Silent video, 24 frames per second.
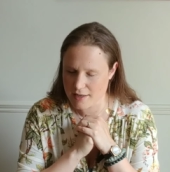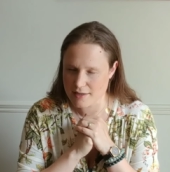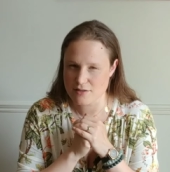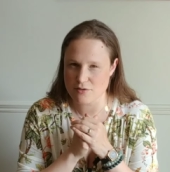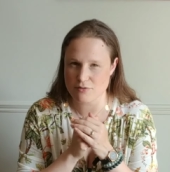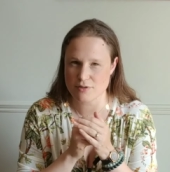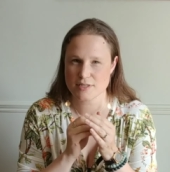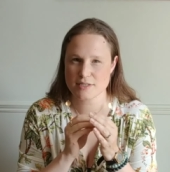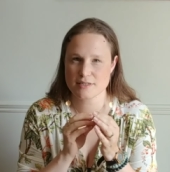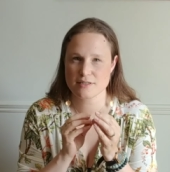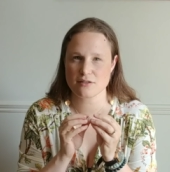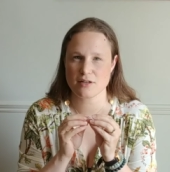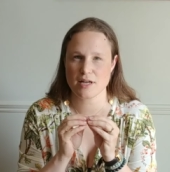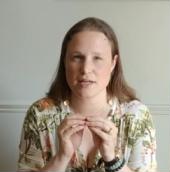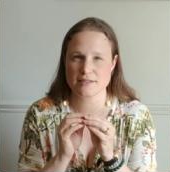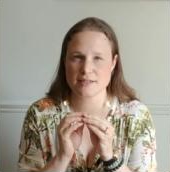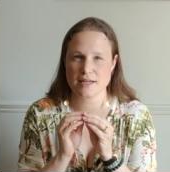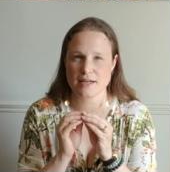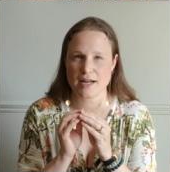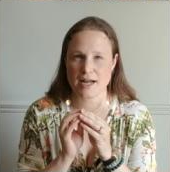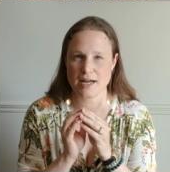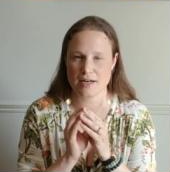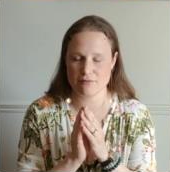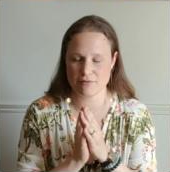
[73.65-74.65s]
So it still has
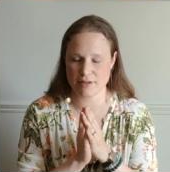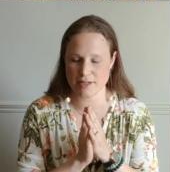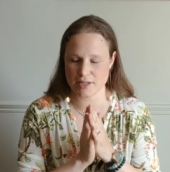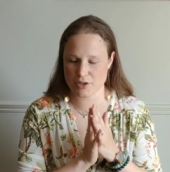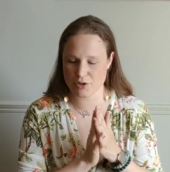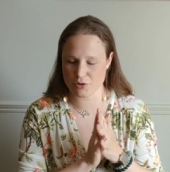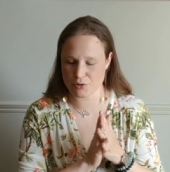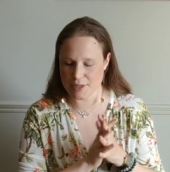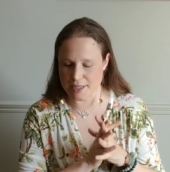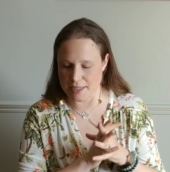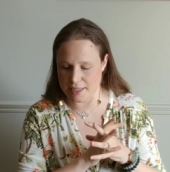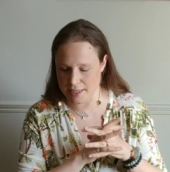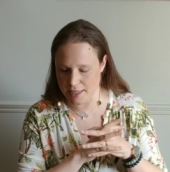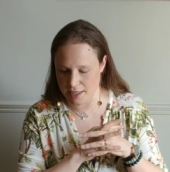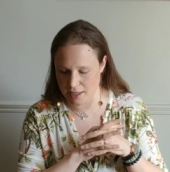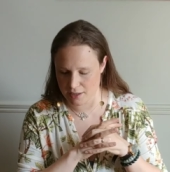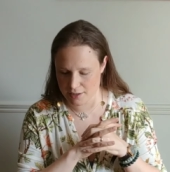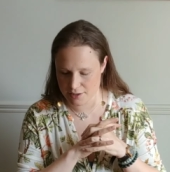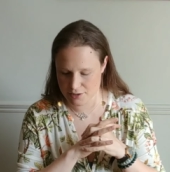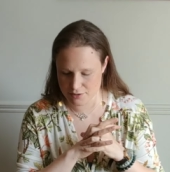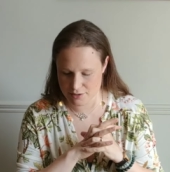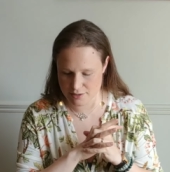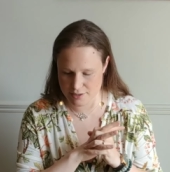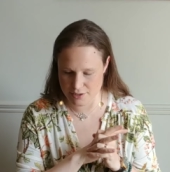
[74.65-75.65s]
that kind of like green
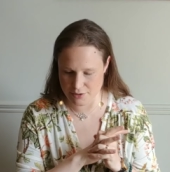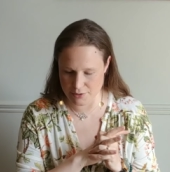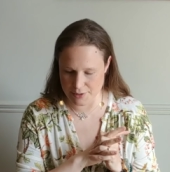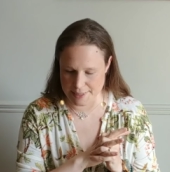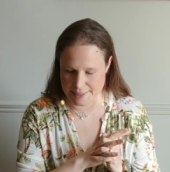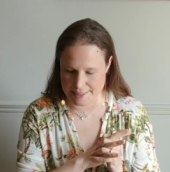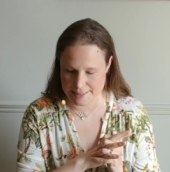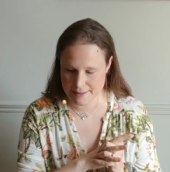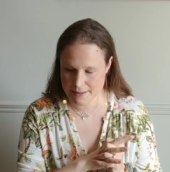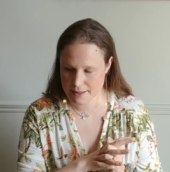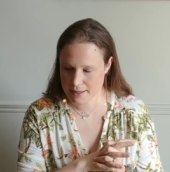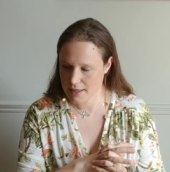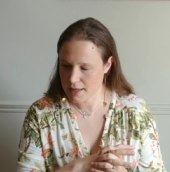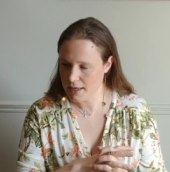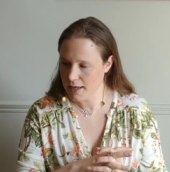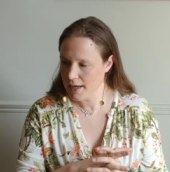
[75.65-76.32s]
character to it.